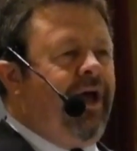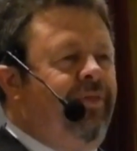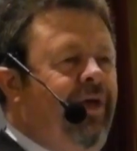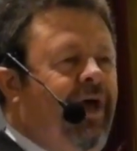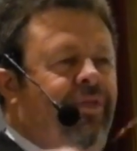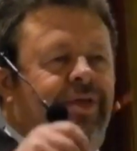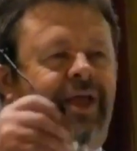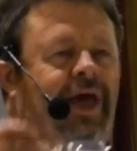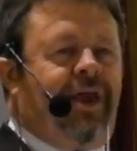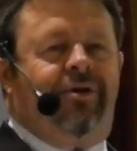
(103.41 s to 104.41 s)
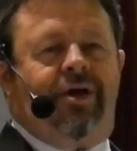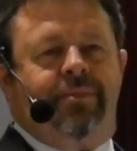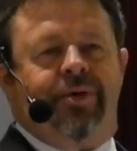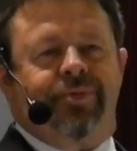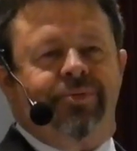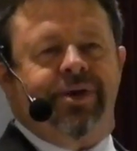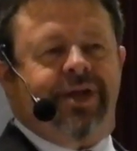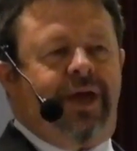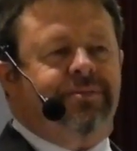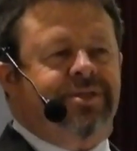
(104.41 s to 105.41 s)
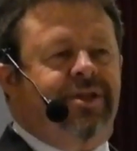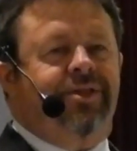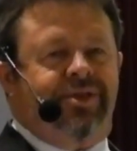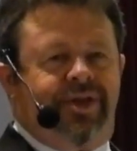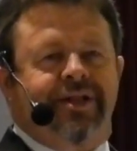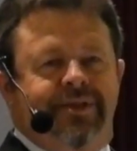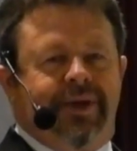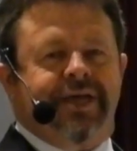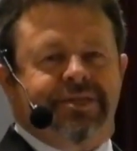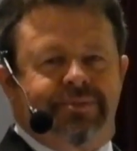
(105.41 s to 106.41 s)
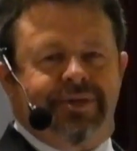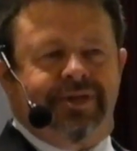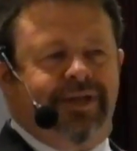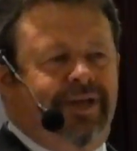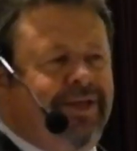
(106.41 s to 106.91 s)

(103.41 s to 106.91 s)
I think they added on about 3 times, and then they dug the basement.